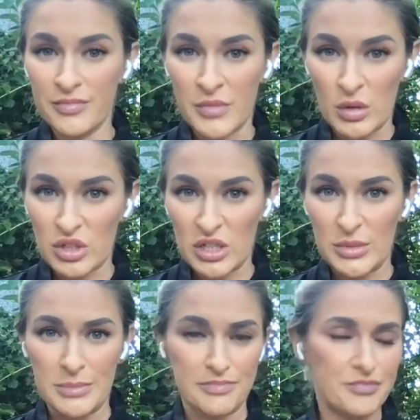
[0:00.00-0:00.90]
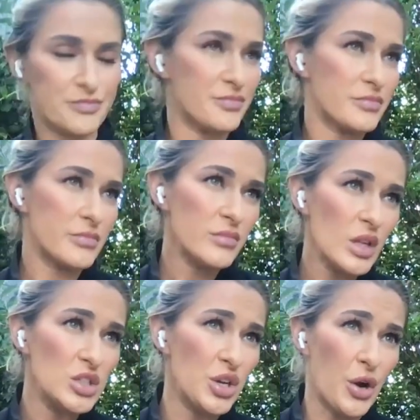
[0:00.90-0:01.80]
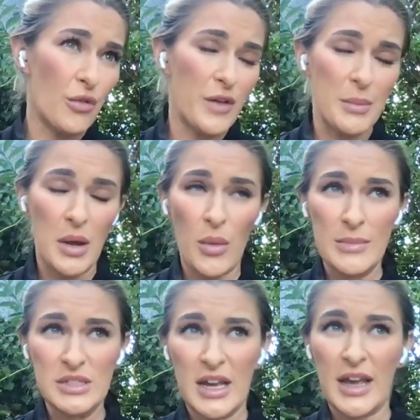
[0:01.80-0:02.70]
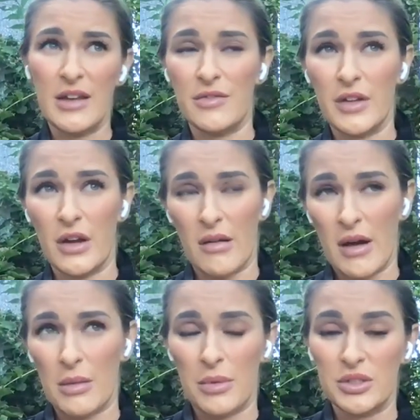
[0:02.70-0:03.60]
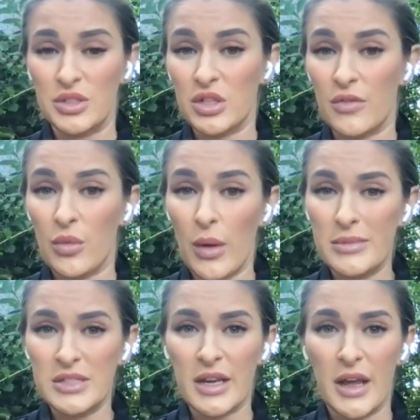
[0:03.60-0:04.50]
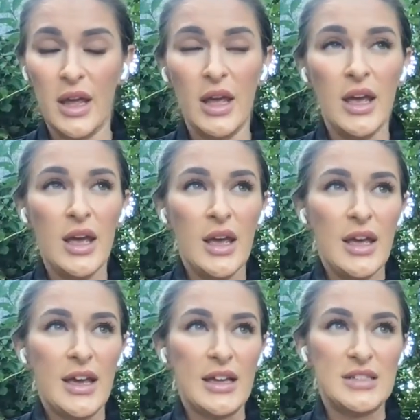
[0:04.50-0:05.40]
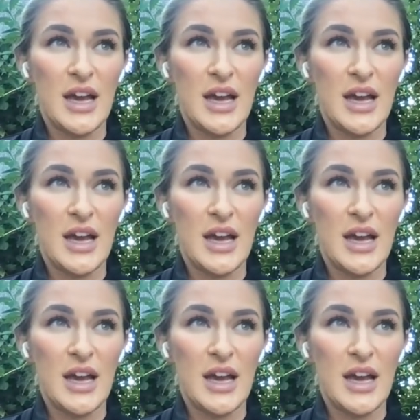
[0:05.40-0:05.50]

no judgment, to go find my website and figure out how to purchase off the website, it's